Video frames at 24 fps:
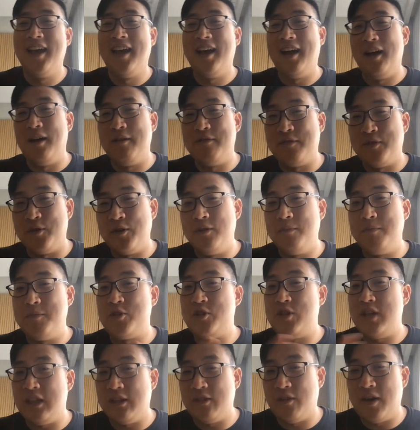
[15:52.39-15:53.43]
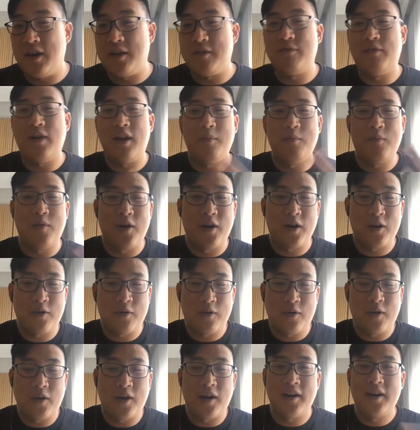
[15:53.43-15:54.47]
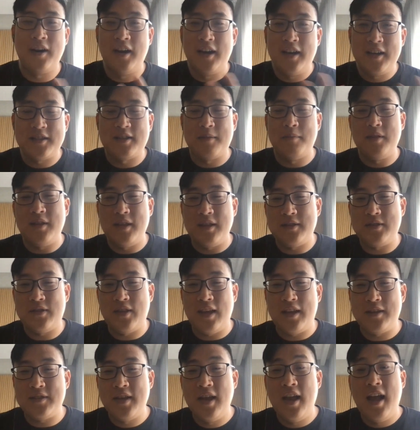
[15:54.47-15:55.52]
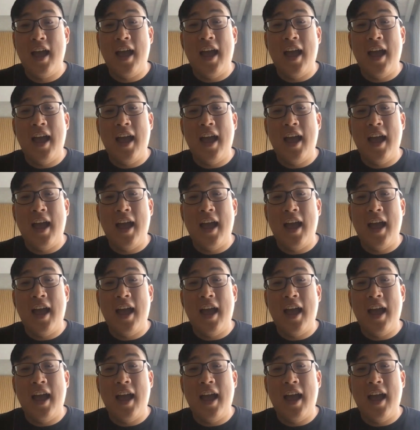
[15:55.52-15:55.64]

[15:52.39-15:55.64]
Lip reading: a full machine learning framework or some of these things.